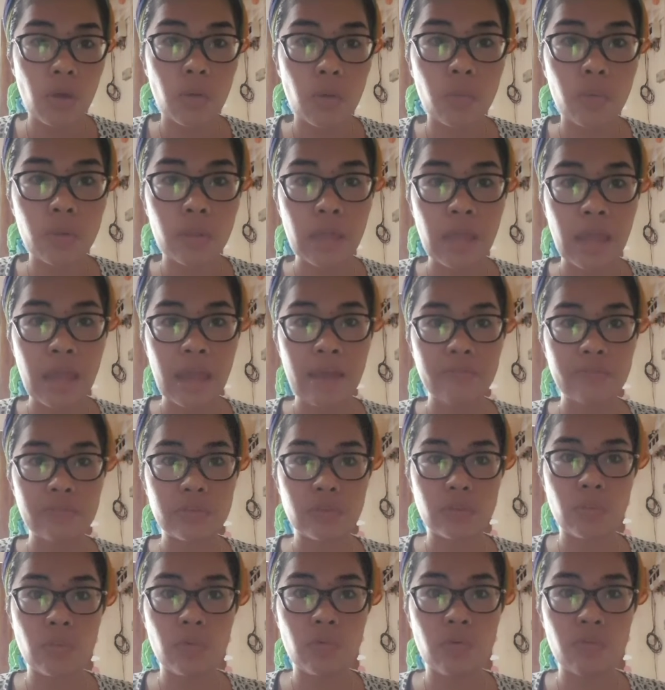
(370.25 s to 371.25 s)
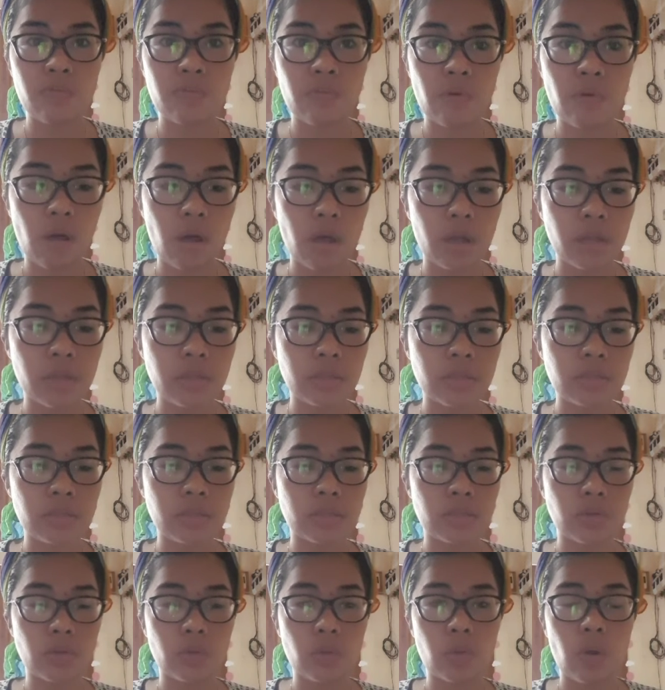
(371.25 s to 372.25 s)
we'll have to move on
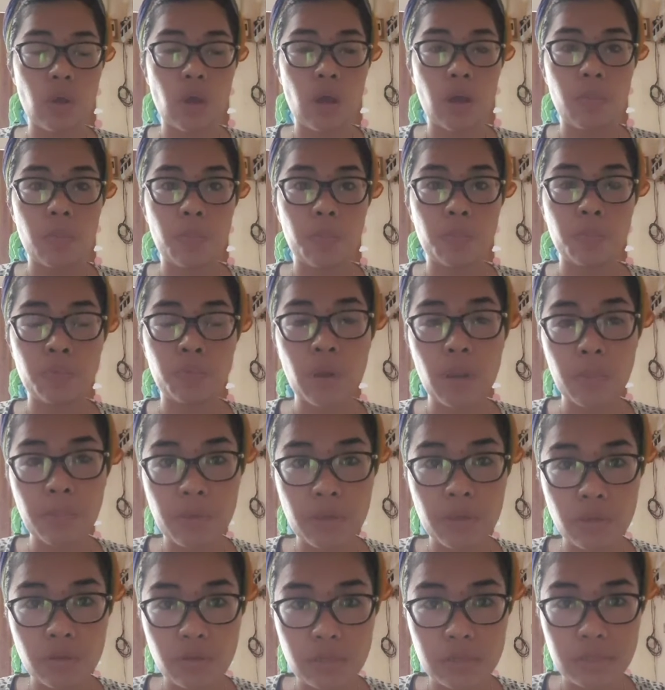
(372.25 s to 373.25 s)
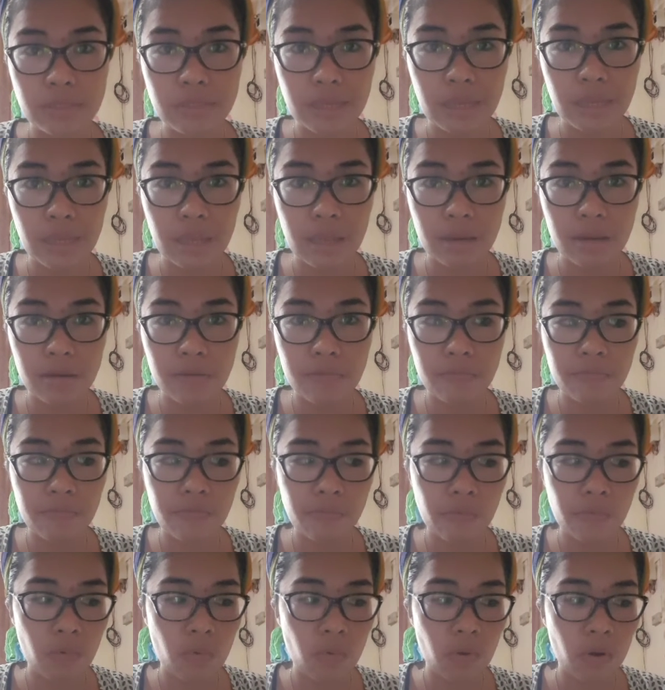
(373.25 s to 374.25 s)
to prepping your skin
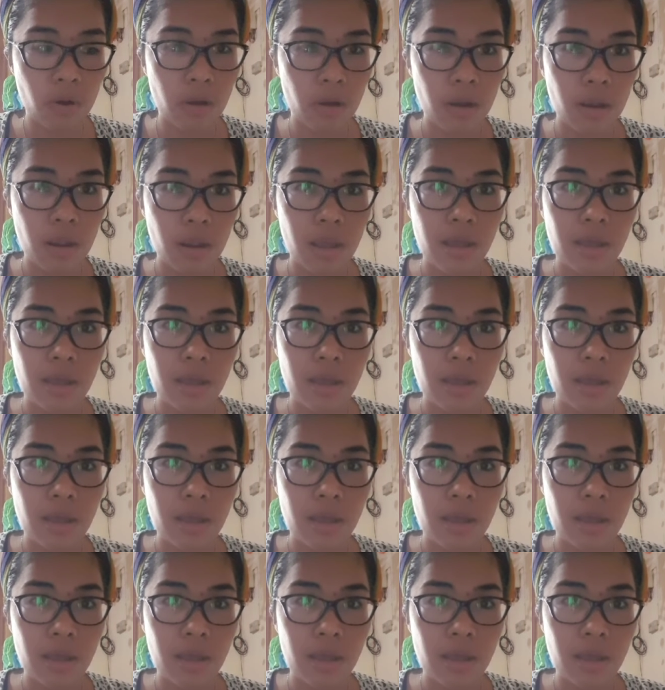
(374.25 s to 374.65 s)
for